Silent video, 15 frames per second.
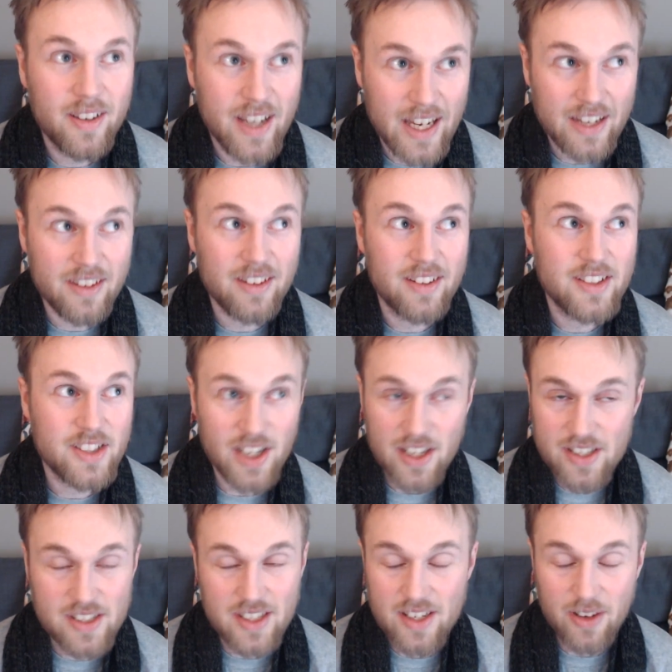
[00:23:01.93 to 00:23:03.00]
in
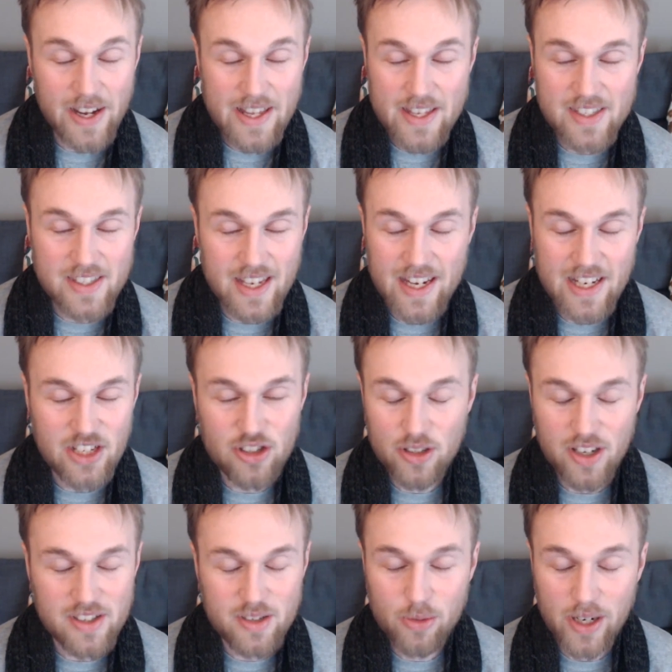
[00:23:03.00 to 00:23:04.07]
just the right stage,
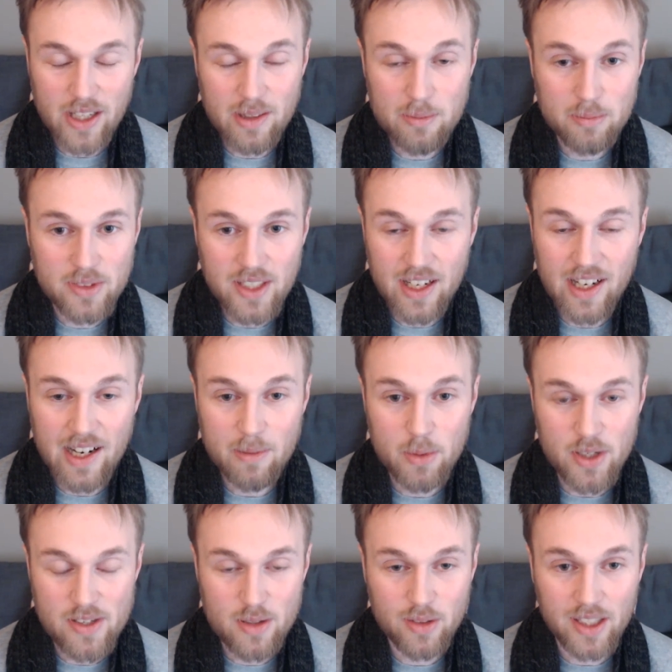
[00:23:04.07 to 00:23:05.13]
just the right time,
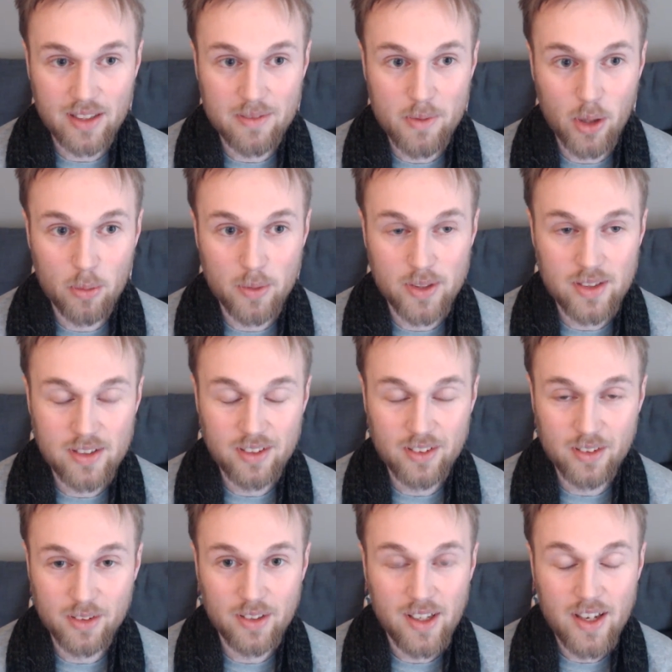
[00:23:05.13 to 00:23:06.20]
just the right moment
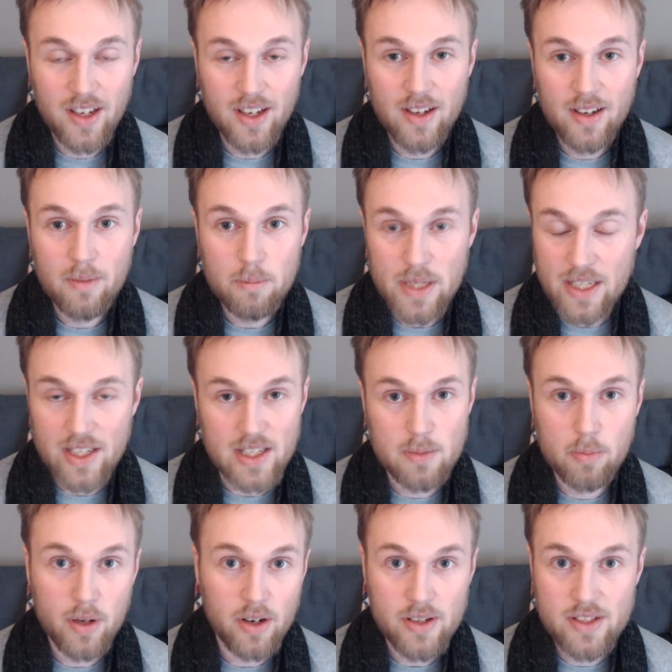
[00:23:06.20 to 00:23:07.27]
to be this
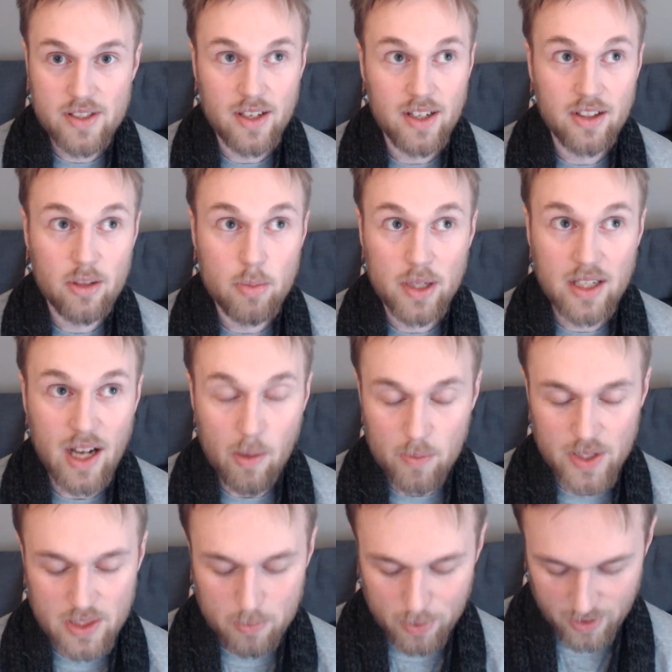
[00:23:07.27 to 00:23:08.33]
person and to
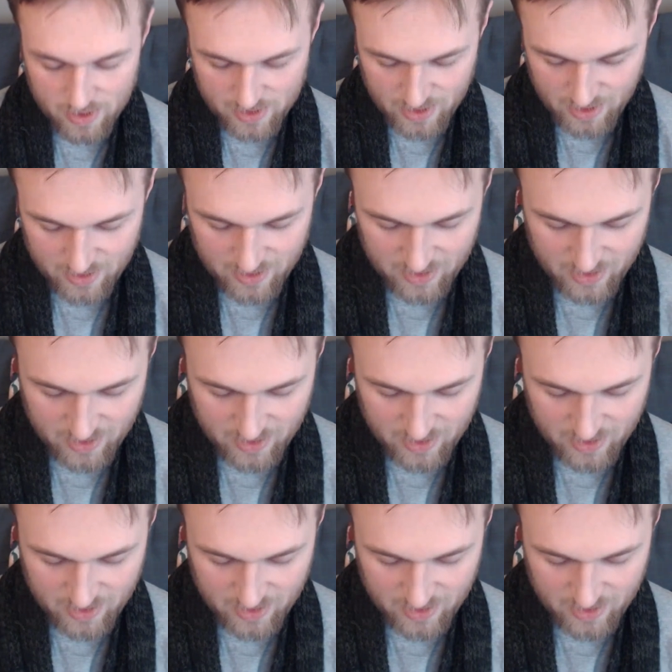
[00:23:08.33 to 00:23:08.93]
become this person.